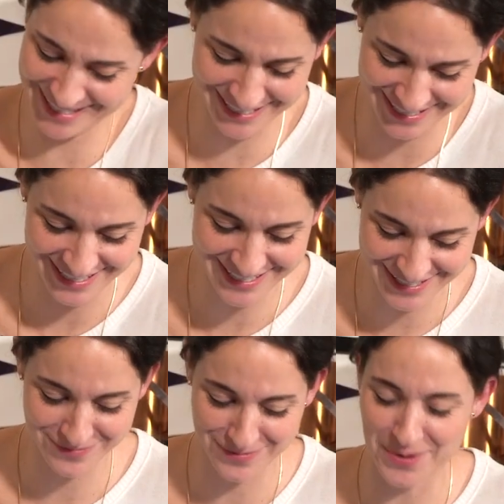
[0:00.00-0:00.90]
just I
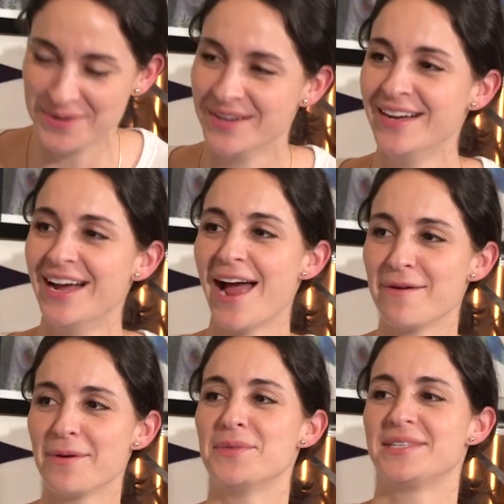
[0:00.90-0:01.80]
just wrote
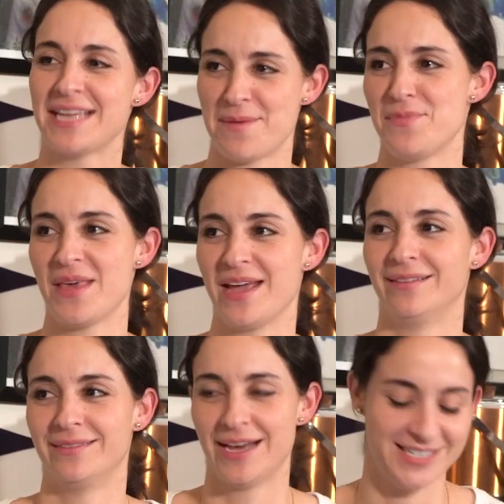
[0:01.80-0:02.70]
I wrote the same thing
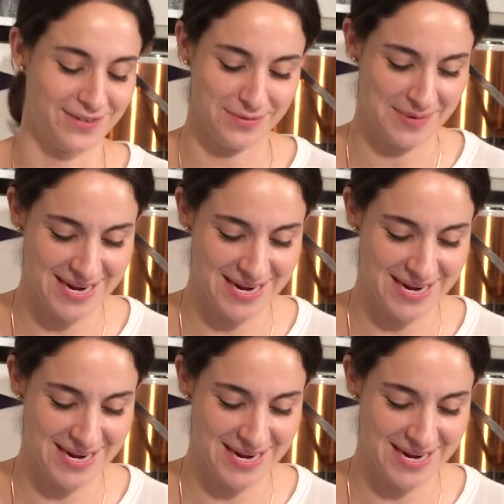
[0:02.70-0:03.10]
a lot of different